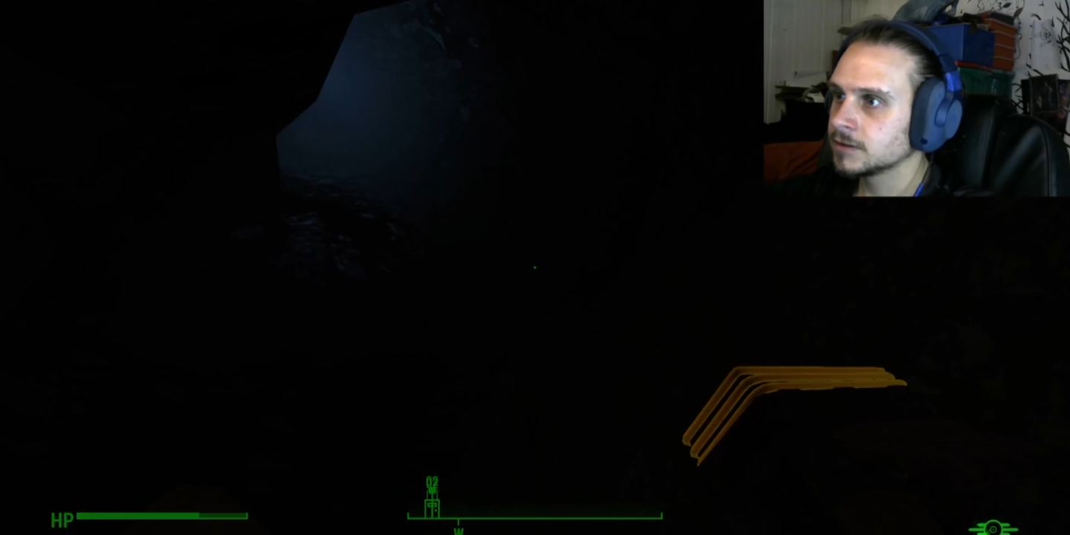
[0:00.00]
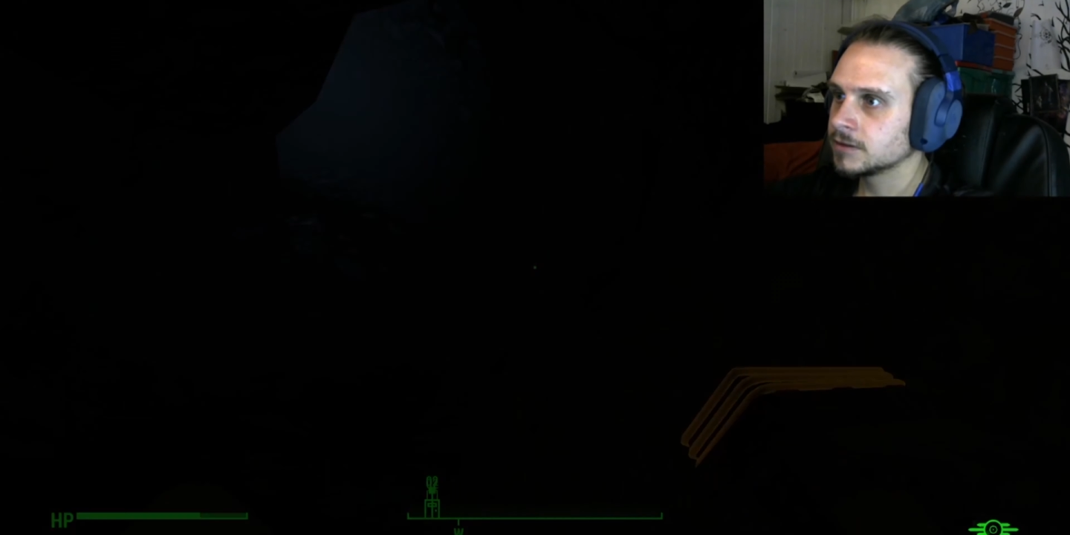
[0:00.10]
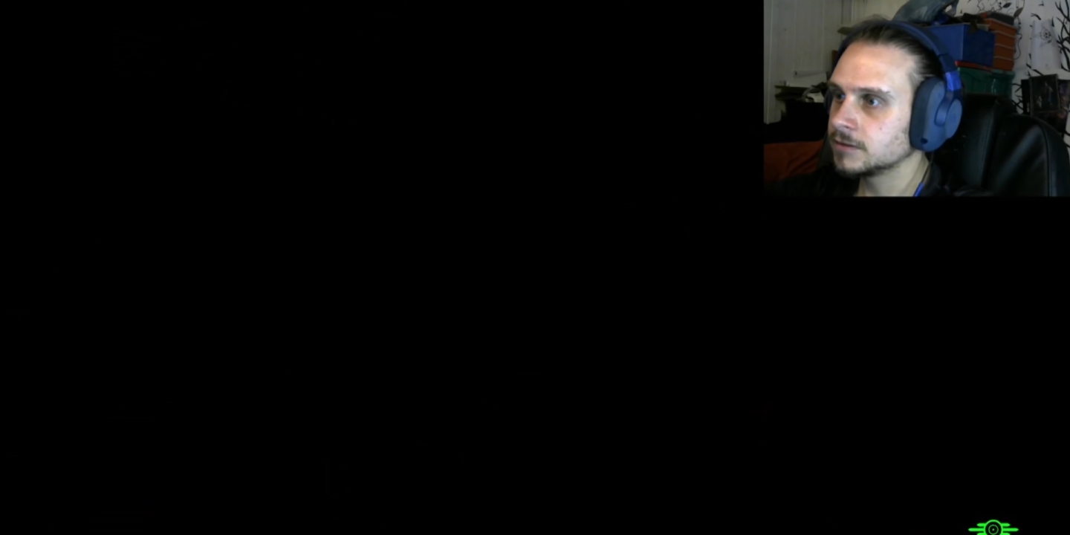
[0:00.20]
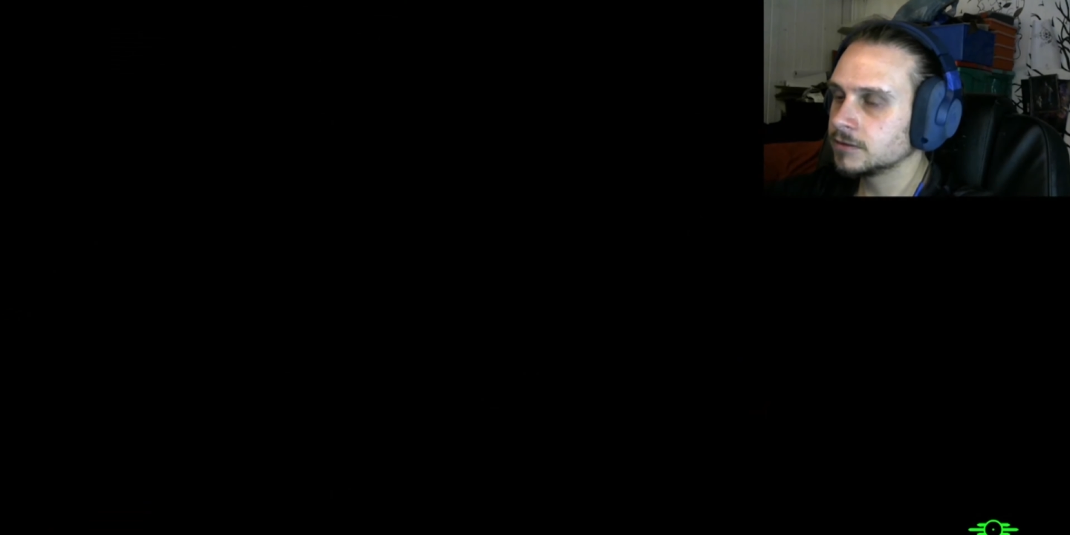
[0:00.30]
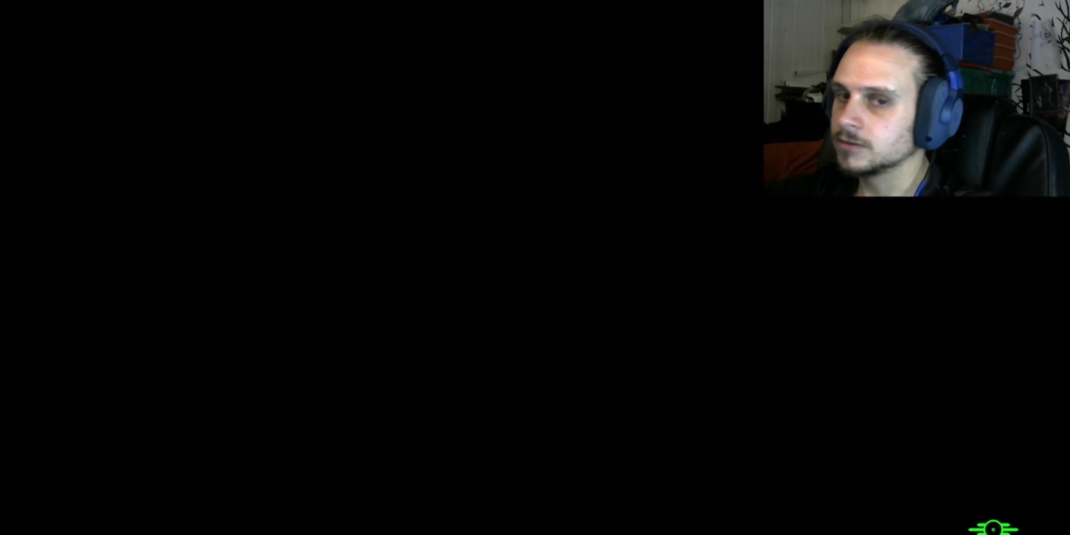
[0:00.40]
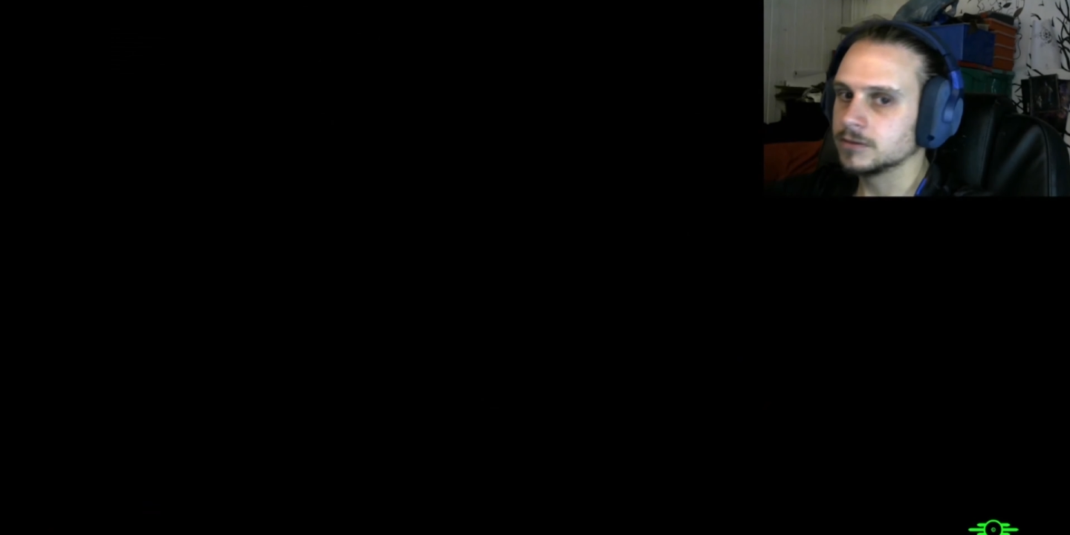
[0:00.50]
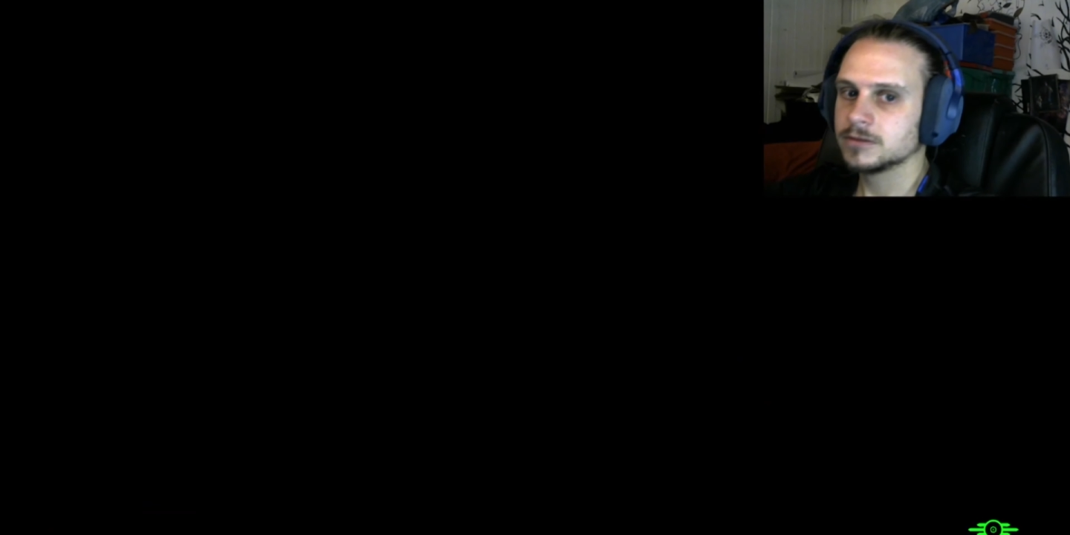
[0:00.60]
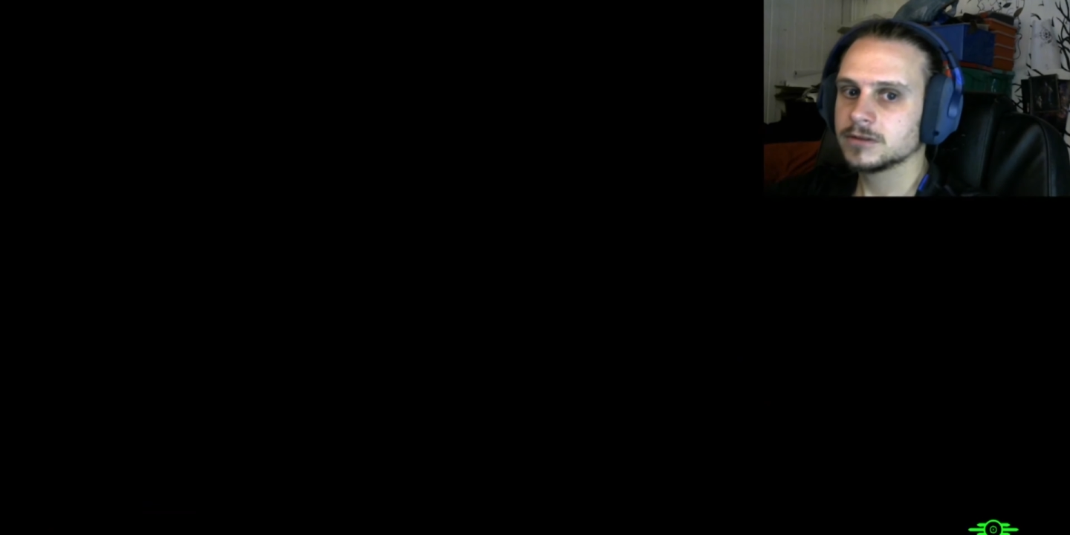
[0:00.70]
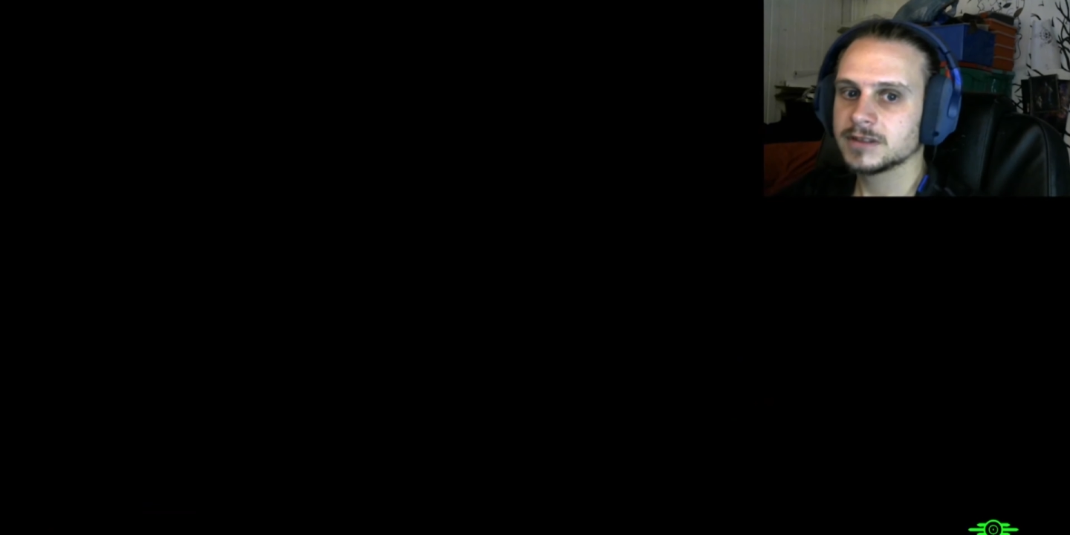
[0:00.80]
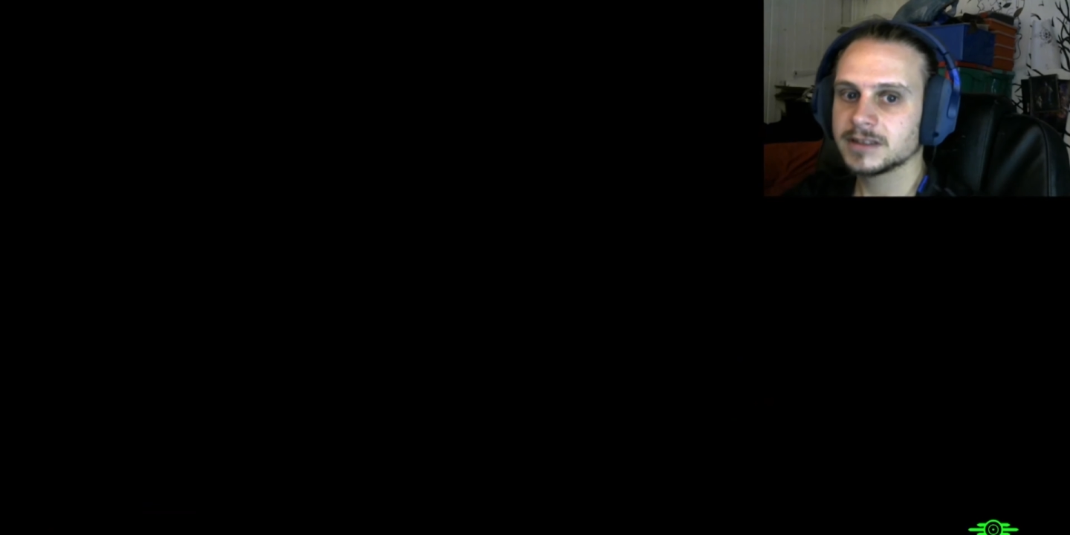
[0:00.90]
Oh,
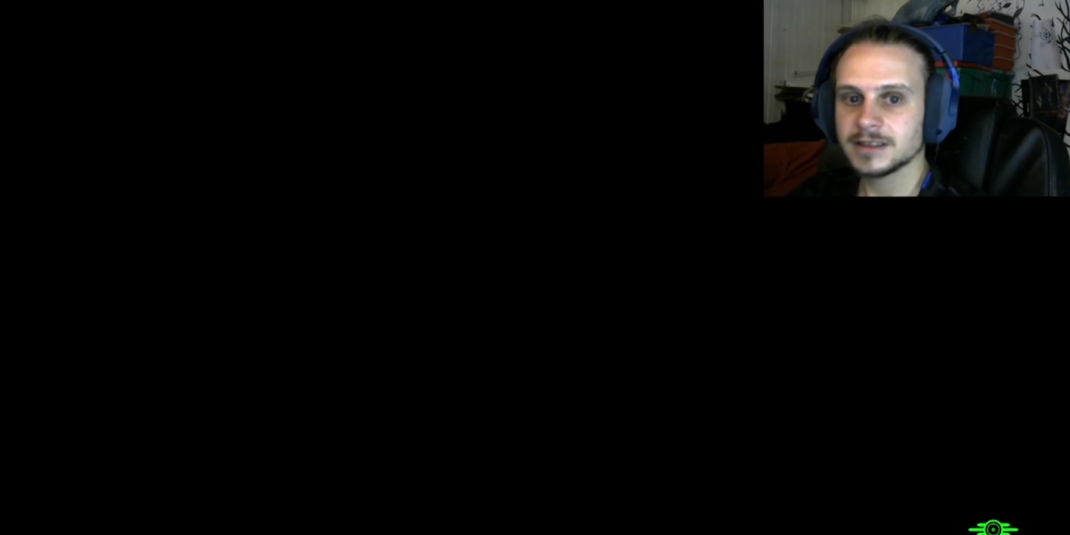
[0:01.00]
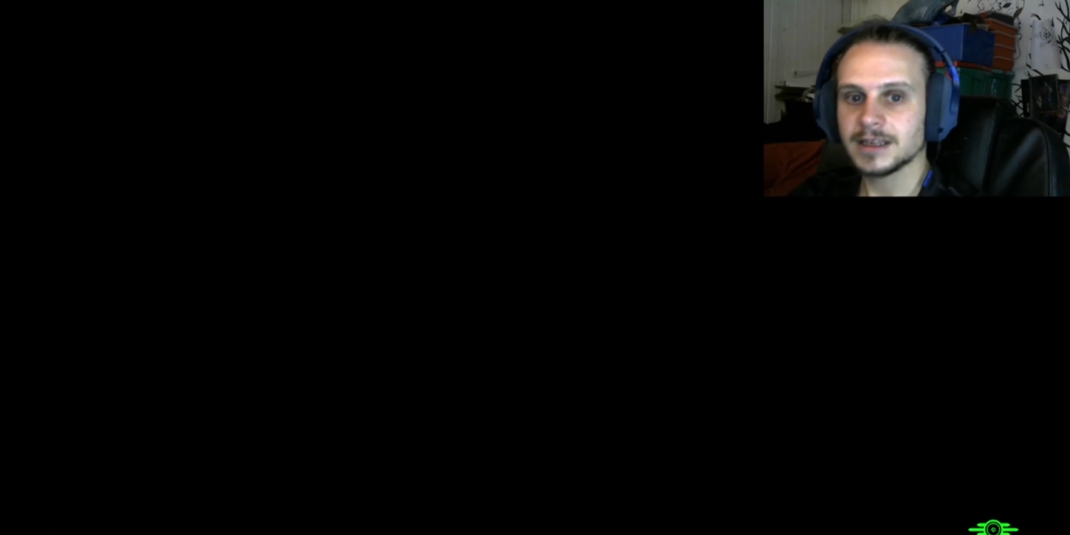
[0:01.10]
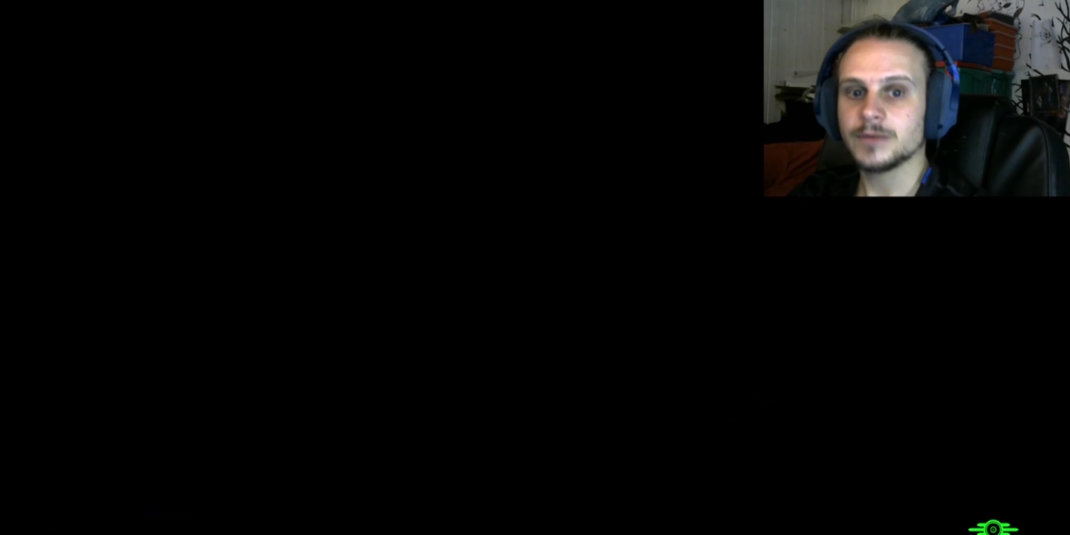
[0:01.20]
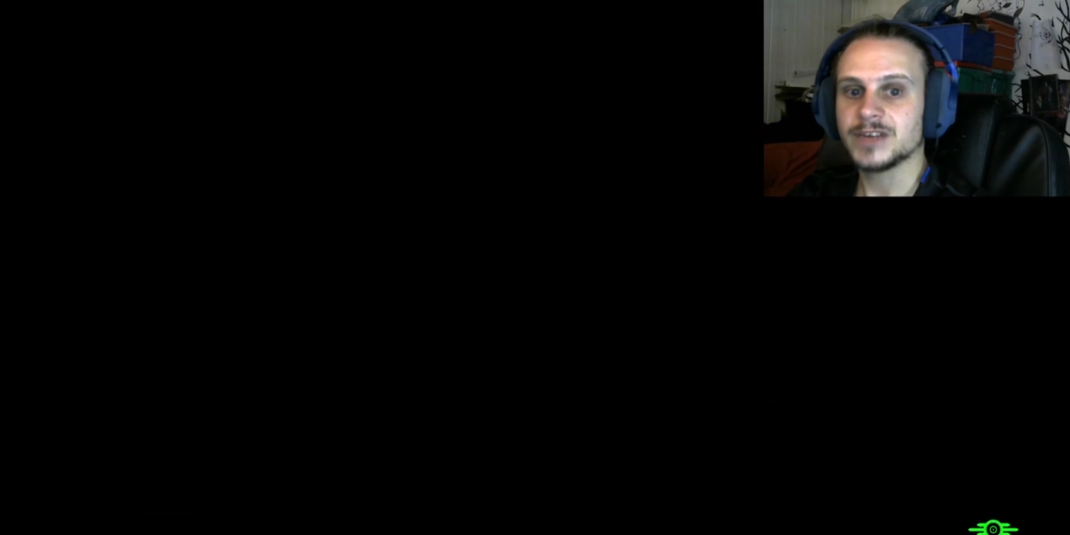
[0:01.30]
there